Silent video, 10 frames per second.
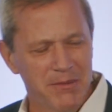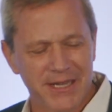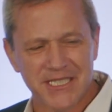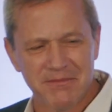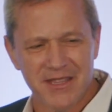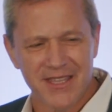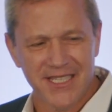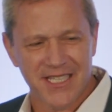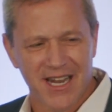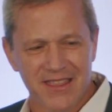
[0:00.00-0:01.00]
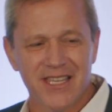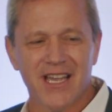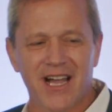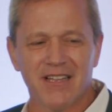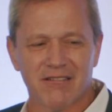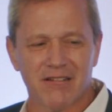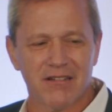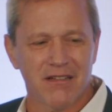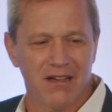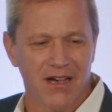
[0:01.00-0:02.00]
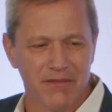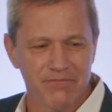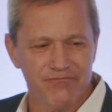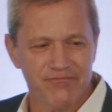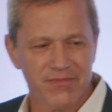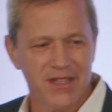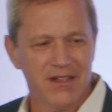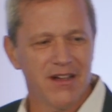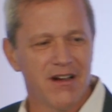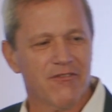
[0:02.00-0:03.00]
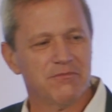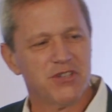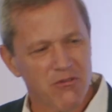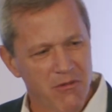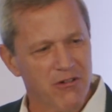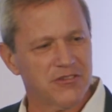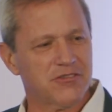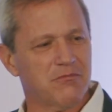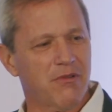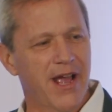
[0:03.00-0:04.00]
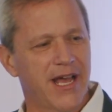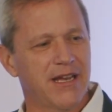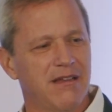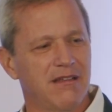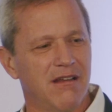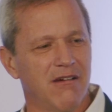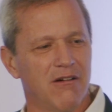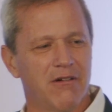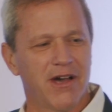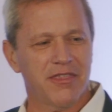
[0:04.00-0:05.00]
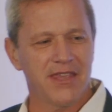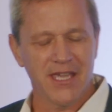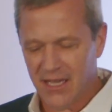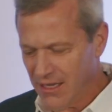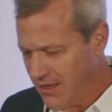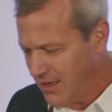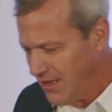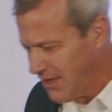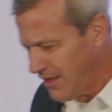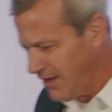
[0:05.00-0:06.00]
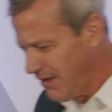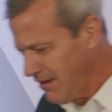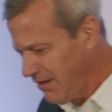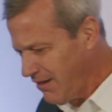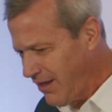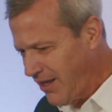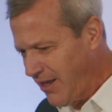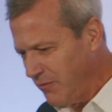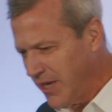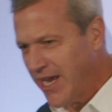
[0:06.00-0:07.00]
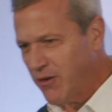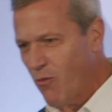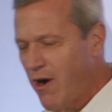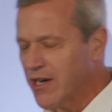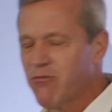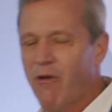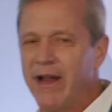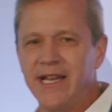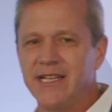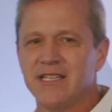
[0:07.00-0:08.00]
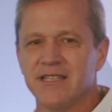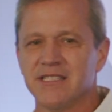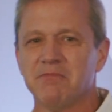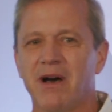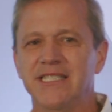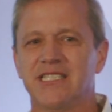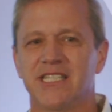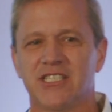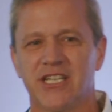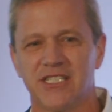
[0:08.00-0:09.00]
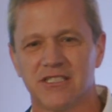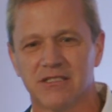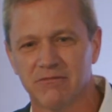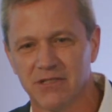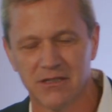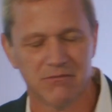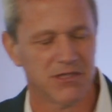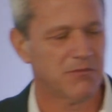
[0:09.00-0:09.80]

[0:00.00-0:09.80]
about some of the things that I think I learned from General Motors, from Brad. You know, I think we kind of walked right into this mindset change with